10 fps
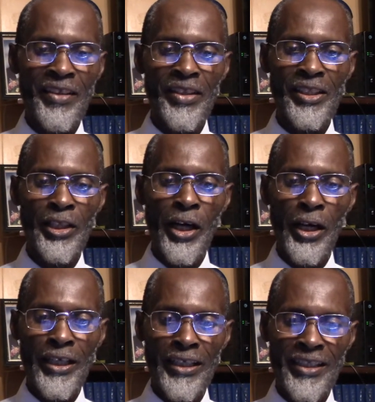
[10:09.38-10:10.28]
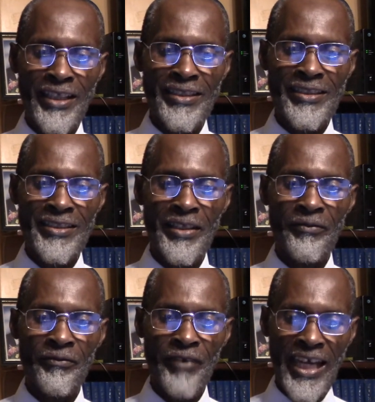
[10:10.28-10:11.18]
the lawyer that is
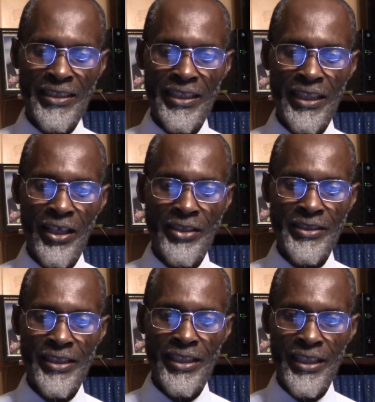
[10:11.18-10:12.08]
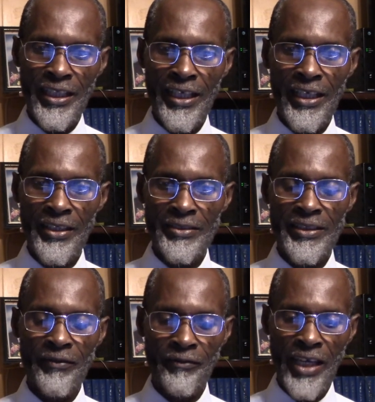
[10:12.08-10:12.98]
defending us here,
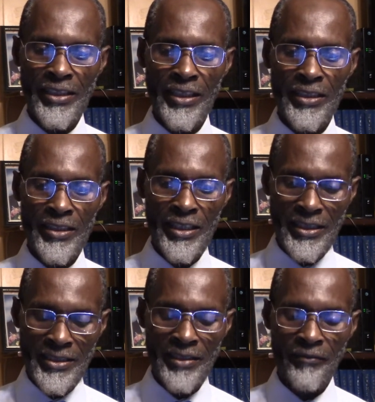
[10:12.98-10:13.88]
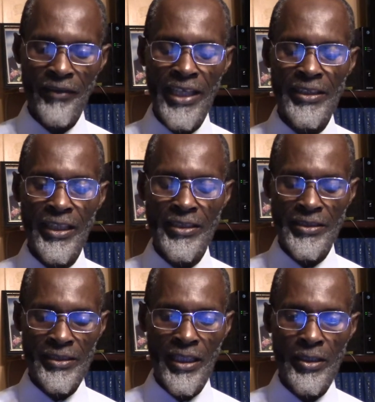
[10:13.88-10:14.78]
defending these
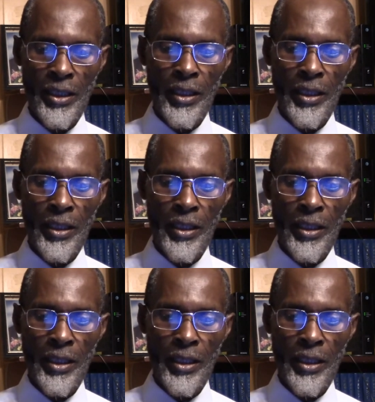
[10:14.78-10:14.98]
defendants, uh,